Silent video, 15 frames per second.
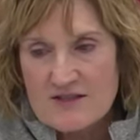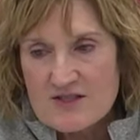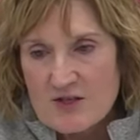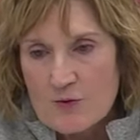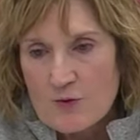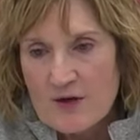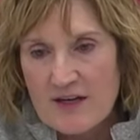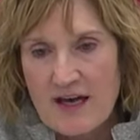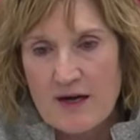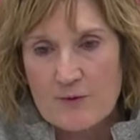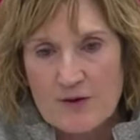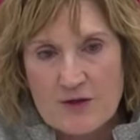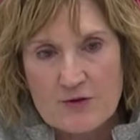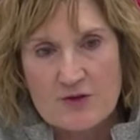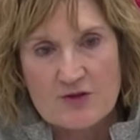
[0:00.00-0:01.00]
So we got to
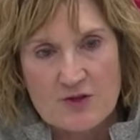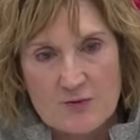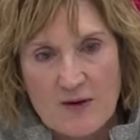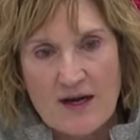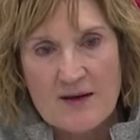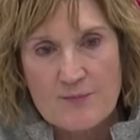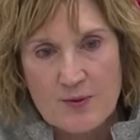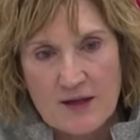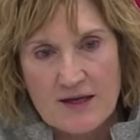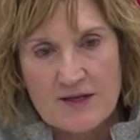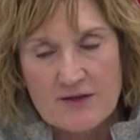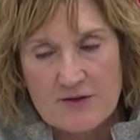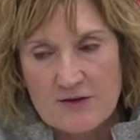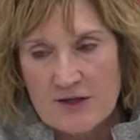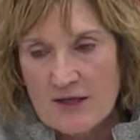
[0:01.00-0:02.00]
recruit the right
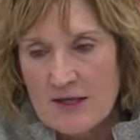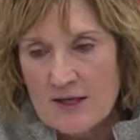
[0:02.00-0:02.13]
player.